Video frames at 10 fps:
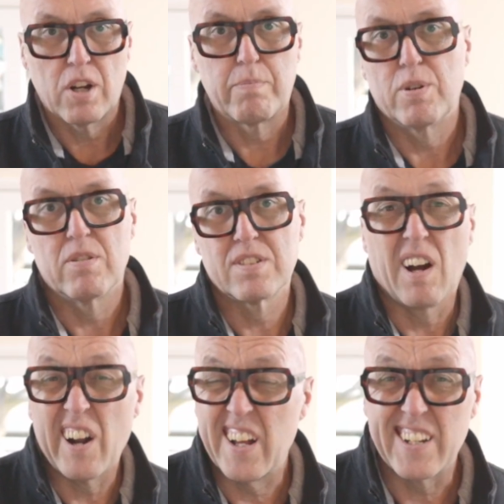not a purist.
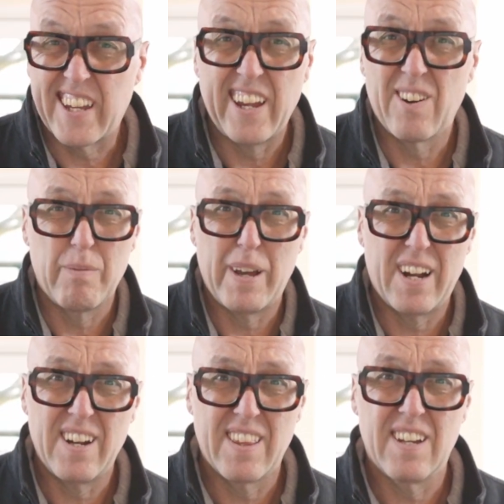I don't care about
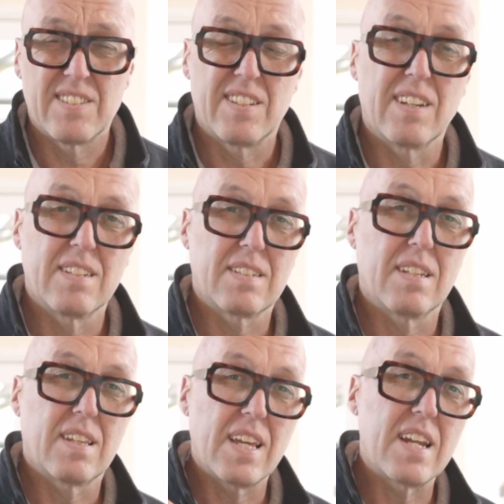any of those things.
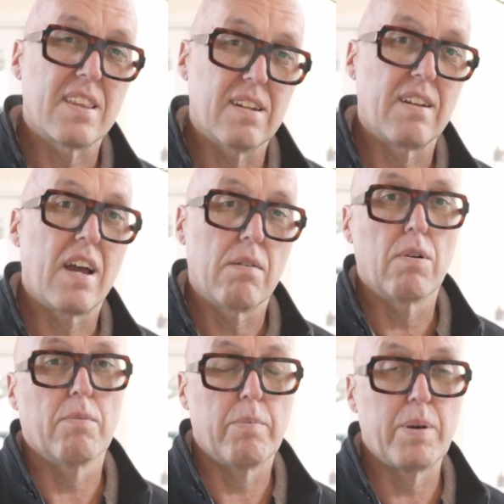At the end of the day, I
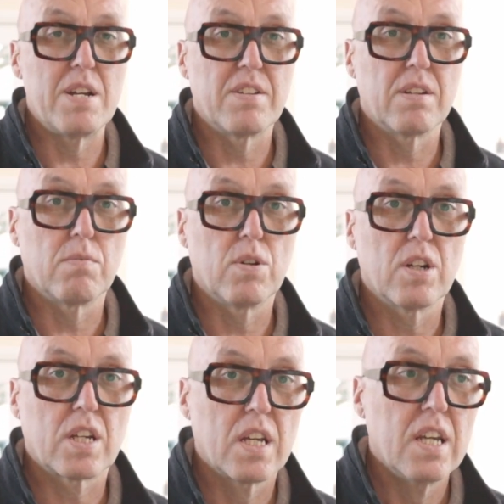want my painting to
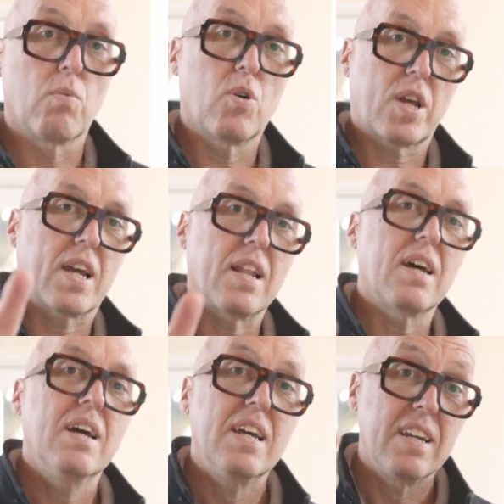work. Watercolour
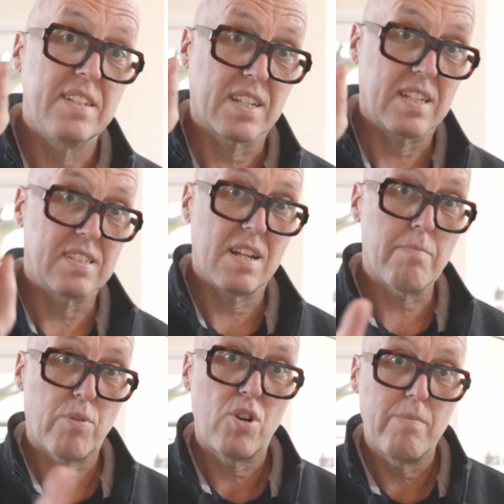is a
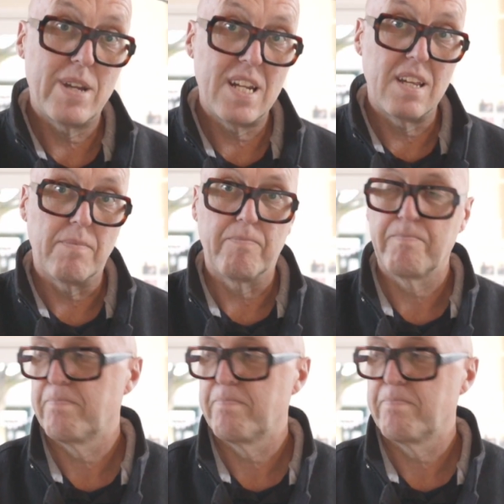contemporary medium.